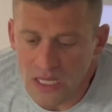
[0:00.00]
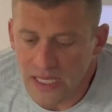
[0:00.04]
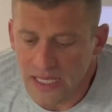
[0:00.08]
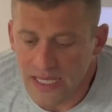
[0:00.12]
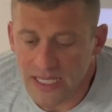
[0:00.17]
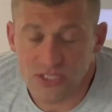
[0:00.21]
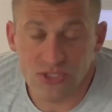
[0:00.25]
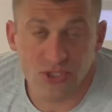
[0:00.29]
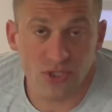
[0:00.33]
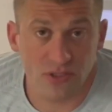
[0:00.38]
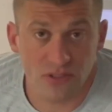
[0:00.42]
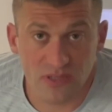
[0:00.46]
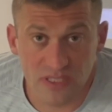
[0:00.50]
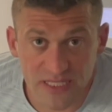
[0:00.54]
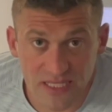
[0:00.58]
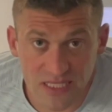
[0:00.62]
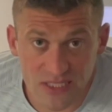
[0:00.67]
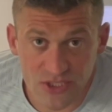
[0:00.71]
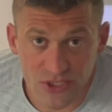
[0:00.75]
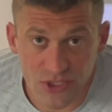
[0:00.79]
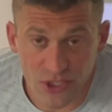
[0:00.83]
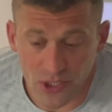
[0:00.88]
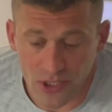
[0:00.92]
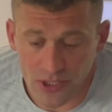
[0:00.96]
It certainly
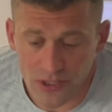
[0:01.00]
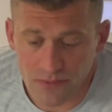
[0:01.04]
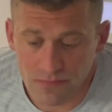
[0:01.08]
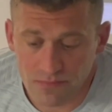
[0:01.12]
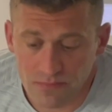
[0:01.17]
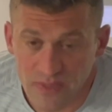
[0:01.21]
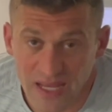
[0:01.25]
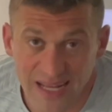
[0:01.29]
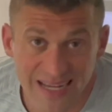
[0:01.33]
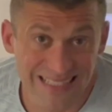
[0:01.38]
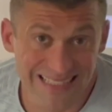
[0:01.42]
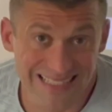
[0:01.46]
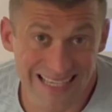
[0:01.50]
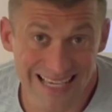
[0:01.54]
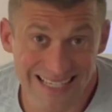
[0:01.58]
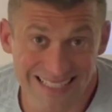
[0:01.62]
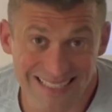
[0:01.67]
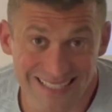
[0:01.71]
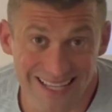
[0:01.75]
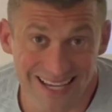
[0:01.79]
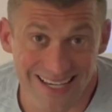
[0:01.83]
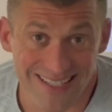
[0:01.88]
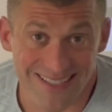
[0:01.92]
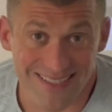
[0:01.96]
doesn't hurt, and it tastes
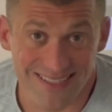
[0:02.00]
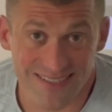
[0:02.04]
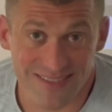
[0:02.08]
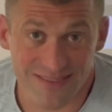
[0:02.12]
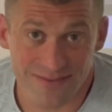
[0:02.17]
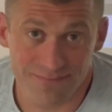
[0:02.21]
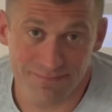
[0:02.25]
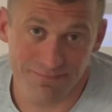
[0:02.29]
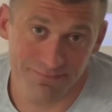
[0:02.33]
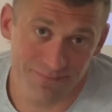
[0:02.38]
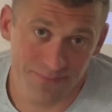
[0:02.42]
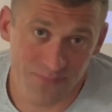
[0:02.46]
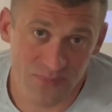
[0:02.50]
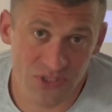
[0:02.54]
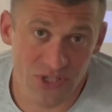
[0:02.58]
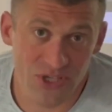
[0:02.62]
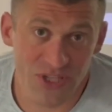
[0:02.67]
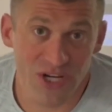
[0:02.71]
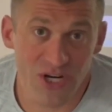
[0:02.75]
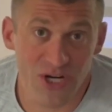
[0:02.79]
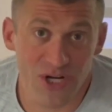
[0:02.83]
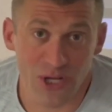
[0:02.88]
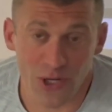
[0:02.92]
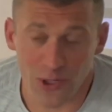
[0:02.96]
nice. So
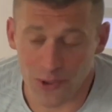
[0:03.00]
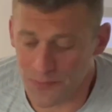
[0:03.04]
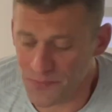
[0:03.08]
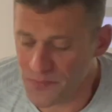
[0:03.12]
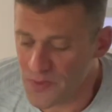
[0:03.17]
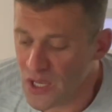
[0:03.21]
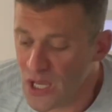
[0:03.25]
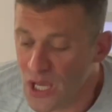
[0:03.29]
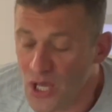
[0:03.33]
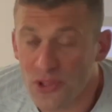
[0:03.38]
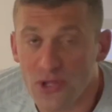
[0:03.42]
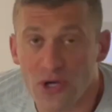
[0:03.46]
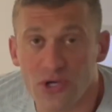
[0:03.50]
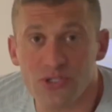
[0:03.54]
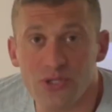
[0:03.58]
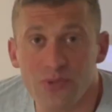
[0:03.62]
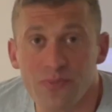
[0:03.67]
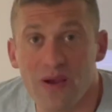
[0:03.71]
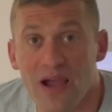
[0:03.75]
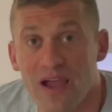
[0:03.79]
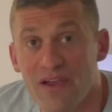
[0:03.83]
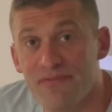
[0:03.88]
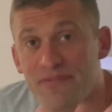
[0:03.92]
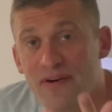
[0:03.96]
there you go. Those are
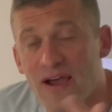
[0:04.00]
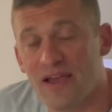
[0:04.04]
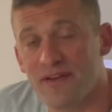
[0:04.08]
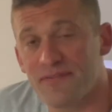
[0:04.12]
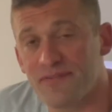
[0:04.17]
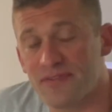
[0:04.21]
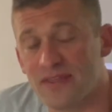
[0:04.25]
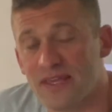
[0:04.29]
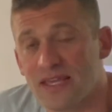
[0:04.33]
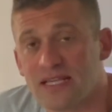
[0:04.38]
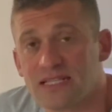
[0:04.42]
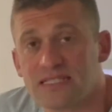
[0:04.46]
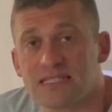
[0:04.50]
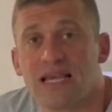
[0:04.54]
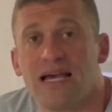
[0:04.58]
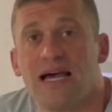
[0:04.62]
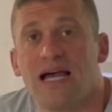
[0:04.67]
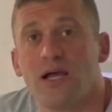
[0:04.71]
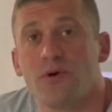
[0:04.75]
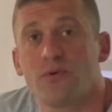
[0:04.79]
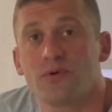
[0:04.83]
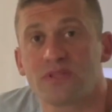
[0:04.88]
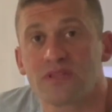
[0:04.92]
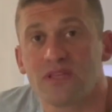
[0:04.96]
my 5 things.
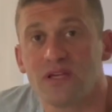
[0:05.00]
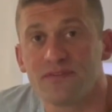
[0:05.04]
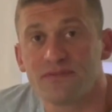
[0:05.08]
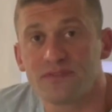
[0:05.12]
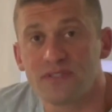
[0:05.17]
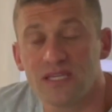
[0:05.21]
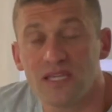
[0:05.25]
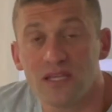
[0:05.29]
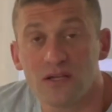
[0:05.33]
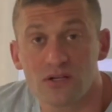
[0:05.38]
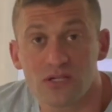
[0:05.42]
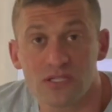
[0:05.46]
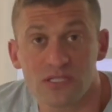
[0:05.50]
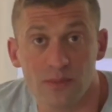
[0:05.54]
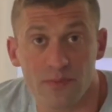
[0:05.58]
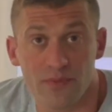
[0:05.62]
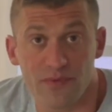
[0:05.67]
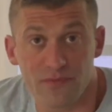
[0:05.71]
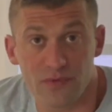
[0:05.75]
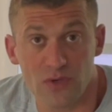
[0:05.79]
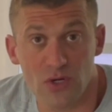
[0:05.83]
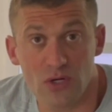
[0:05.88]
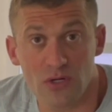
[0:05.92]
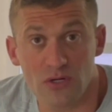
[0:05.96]
I would love to hear some
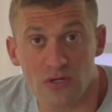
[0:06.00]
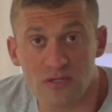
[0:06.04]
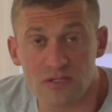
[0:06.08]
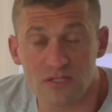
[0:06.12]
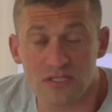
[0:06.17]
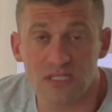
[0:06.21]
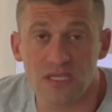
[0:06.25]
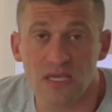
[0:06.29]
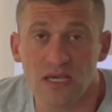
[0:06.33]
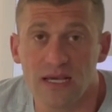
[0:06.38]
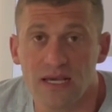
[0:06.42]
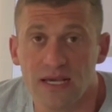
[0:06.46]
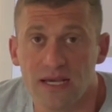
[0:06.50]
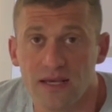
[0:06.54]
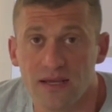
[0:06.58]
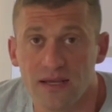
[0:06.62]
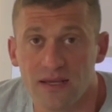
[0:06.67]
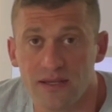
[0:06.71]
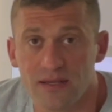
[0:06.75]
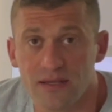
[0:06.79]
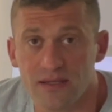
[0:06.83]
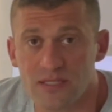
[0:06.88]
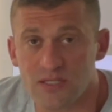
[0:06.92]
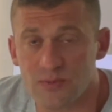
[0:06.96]
of yours,
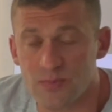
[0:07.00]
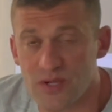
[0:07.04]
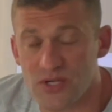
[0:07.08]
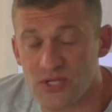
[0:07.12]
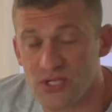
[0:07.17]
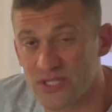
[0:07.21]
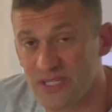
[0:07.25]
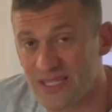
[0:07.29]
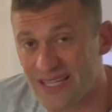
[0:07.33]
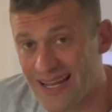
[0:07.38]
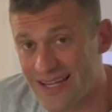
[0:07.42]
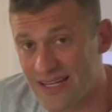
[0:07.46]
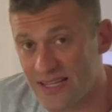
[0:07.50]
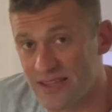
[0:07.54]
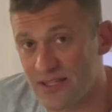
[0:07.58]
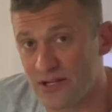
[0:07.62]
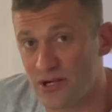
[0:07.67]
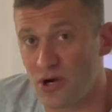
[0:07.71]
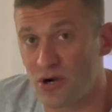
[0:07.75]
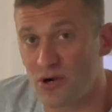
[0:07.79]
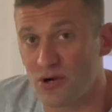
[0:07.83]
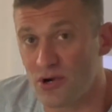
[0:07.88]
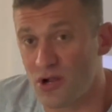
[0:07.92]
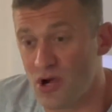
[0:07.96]
especially any that
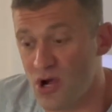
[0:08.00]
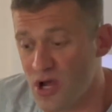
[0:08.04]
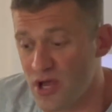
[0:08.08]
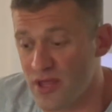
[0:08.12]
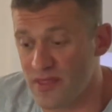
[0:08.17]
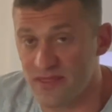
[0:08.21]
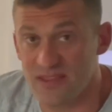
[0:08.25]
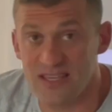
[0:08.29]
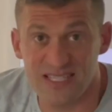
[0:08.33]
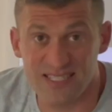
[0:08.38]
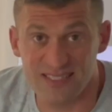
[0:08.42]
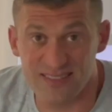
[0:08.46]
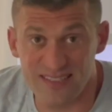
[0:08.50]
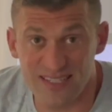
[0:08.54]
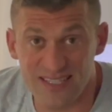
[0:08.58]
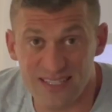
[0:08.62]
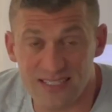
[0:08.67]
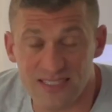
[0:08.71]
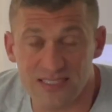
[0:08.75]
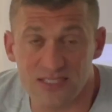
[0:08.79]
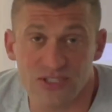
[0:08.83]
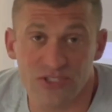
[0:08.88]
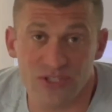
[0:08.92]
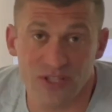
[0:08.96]
aren't on this
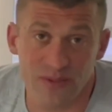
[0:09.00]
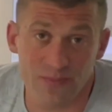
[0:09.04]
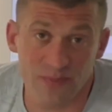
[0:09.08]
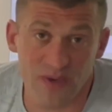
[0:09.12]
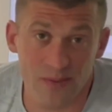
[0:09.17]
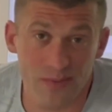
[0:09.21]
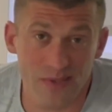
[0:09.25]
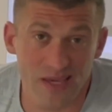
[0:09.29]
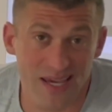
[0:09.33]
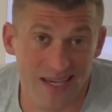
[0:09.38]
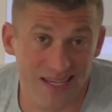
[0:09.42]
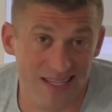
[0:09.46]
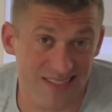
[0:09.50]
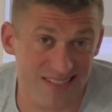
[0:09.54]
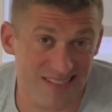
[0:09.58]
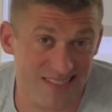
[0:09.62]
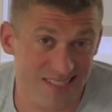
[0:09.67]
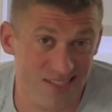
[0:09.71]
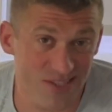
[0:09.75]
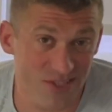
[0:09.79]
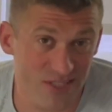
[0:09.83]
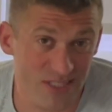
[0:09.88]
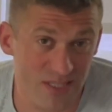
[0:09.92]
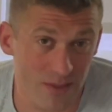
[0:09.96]
list, so that maybe I can
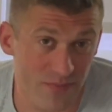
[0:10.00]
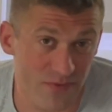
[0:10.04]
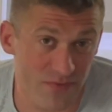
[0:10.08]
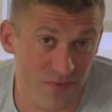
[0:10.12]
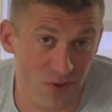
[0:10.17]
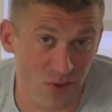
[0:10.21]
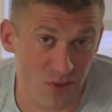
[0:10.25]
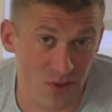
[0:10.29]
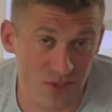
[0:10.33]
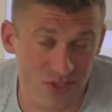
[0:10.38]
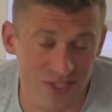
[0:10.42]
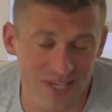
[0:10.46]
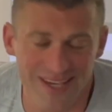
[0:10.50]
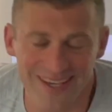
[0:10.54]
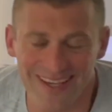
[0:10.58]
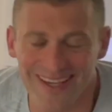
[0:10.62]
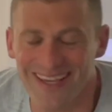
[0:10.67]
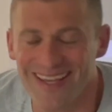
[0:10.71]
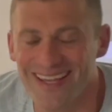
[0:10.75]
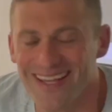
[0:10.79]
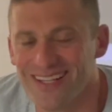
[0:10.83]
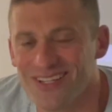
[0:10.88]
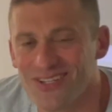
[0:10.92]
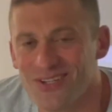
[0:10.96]
steal some of yours
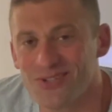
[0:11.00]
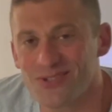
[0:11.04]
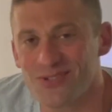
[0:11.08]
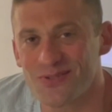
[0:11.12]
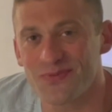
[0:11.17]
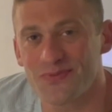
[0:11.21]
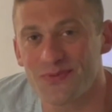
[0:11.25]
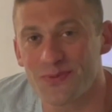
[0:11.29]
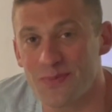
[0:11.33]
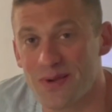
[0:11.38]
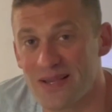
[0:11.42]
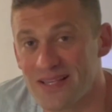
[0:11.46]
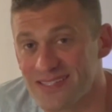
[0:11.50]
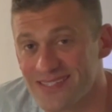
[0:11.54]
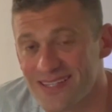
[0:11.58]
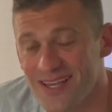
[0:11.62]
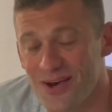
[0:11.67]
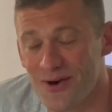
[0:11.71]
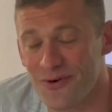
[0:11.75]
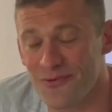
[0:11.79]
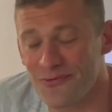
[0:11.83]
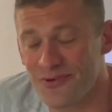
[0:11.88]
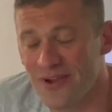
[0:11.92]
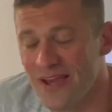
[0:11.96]
and use them for
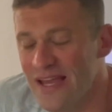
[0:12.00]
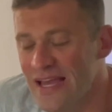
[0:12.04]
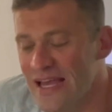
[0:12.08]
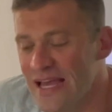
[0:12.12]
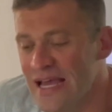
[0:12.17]
myself.